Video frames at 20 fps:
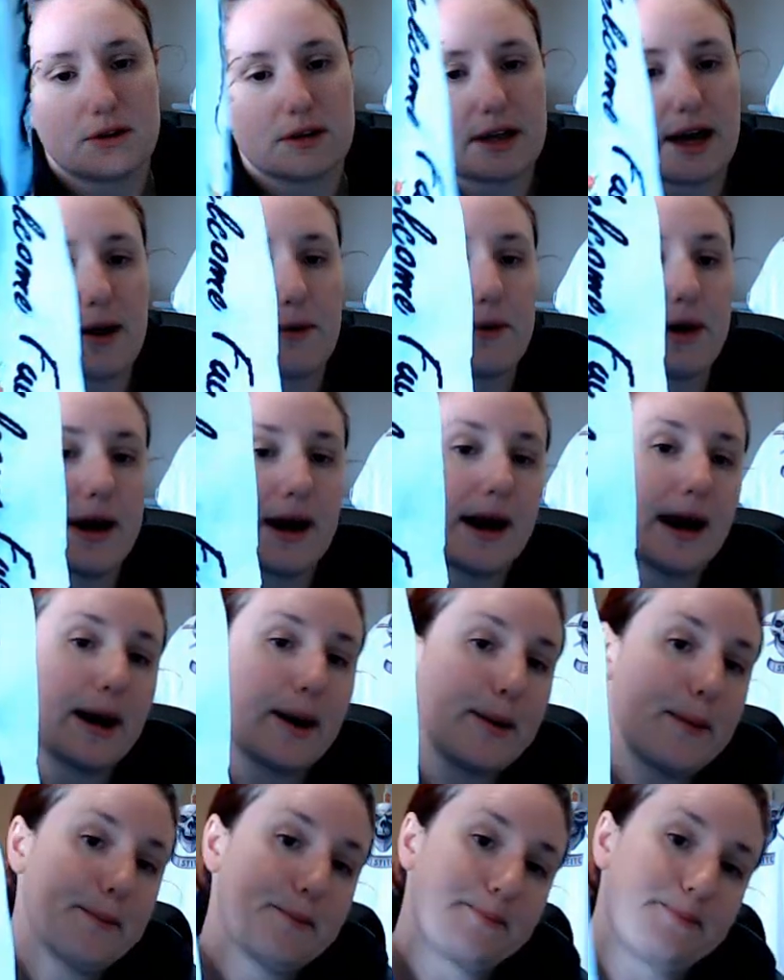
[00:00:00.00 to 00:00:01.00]
that way
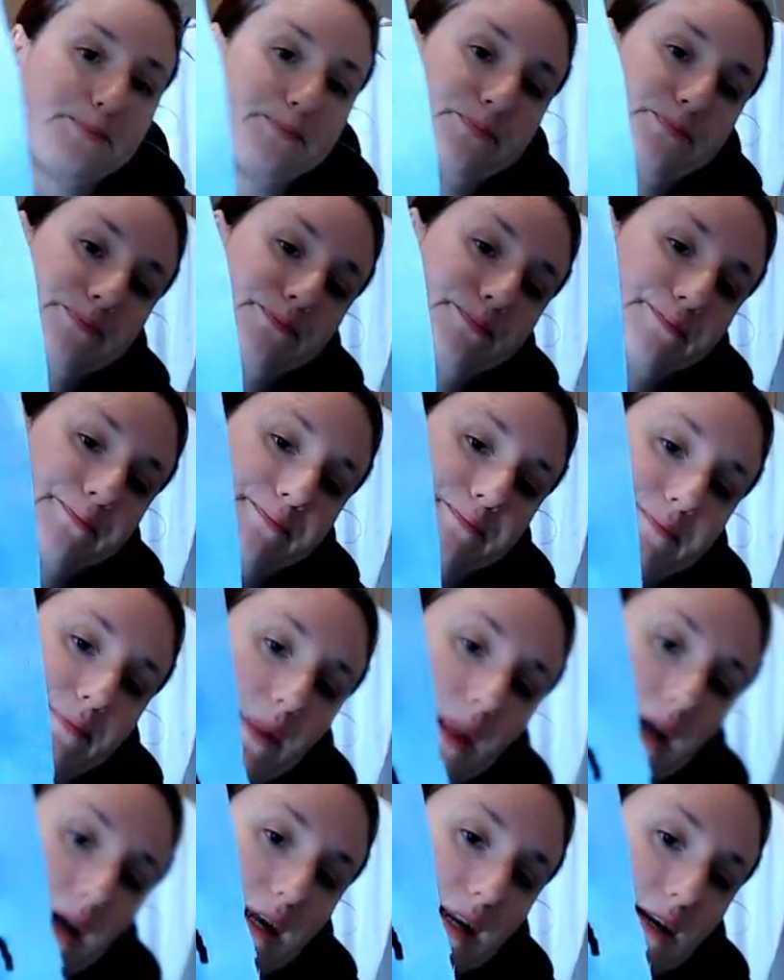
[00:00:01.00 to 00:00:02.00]
up,
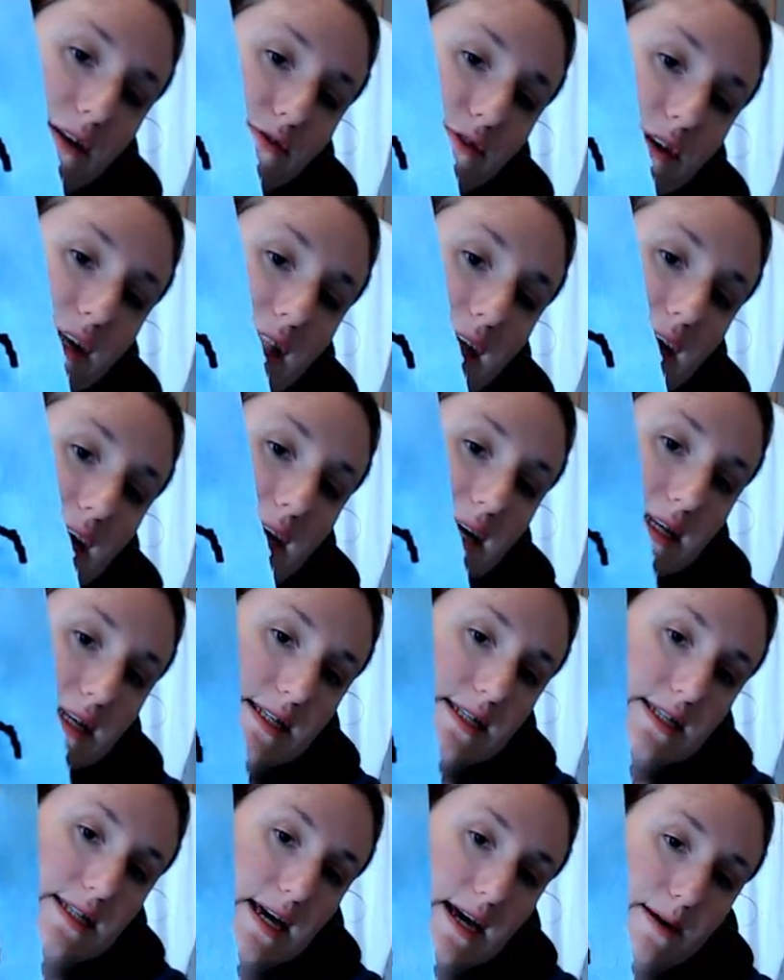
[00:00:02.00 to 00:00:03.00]
I didn't realize
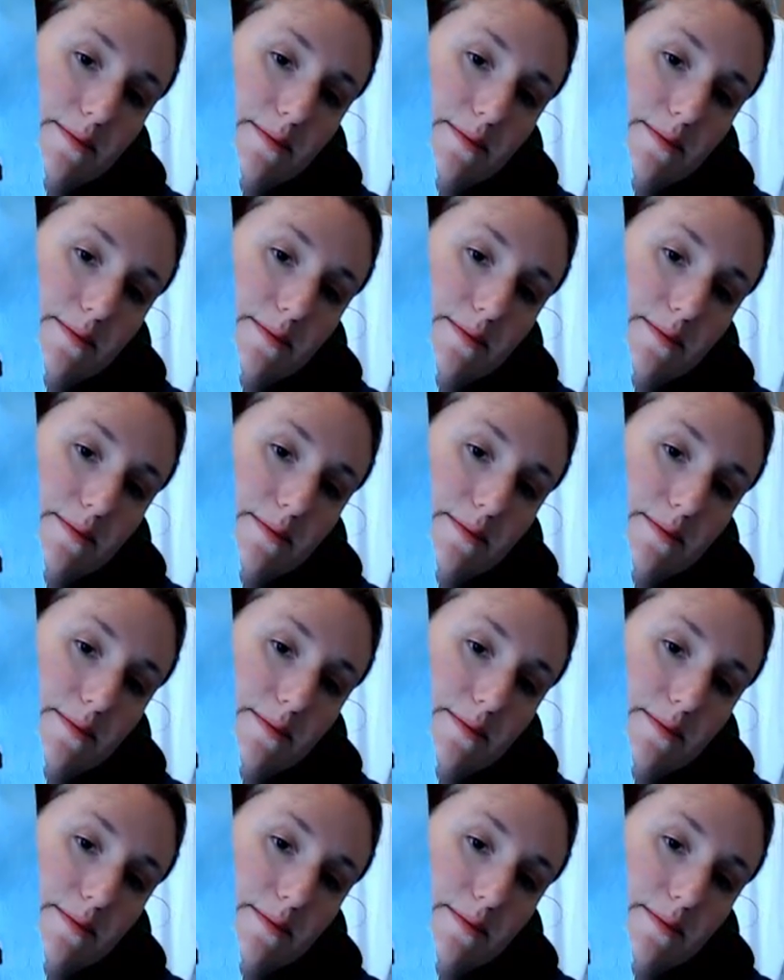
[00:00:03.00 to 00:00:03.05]
that